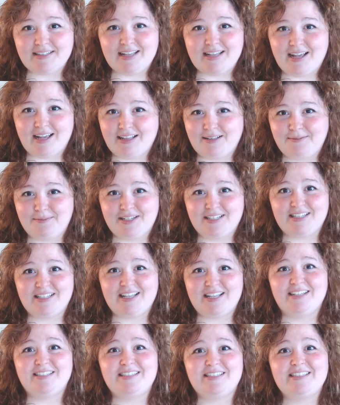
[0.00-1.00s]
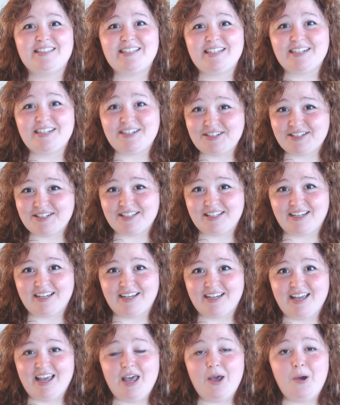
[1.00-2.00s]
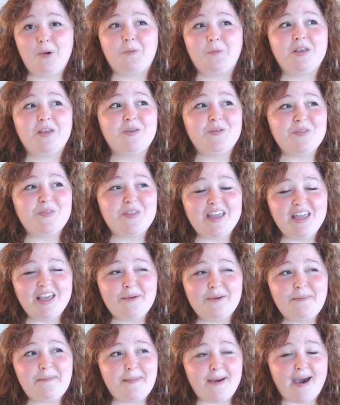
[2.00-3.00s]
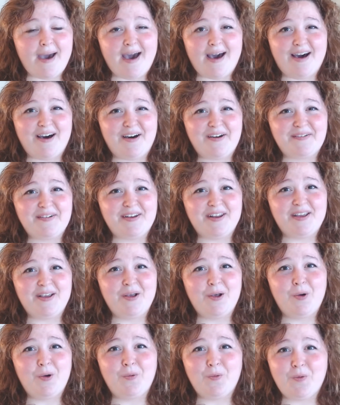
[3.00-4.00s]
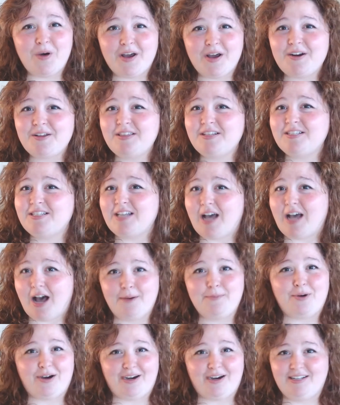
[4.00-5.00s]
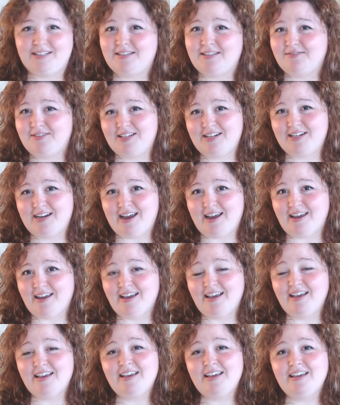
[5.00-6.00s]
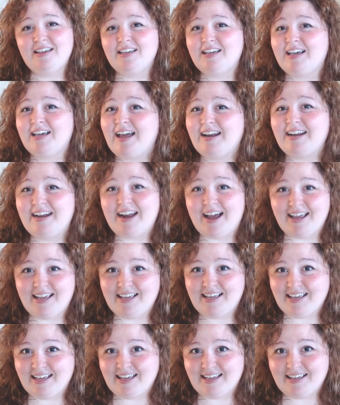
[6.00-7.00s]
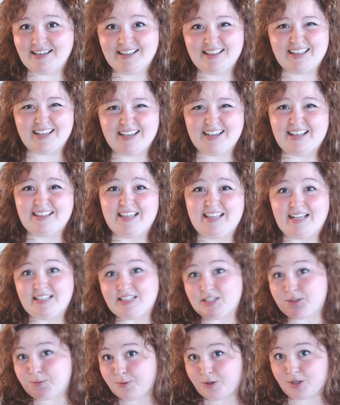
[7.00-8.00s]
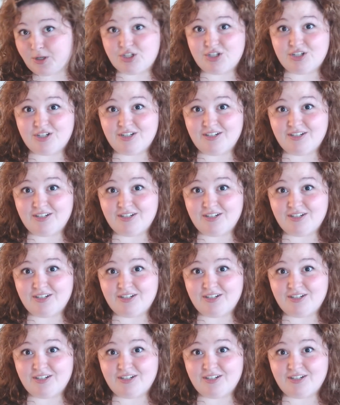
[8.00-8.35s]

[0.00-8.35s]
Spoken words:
elements. And seriously, when you think about what are the top brands of today, you got Nike and they got that swoosh,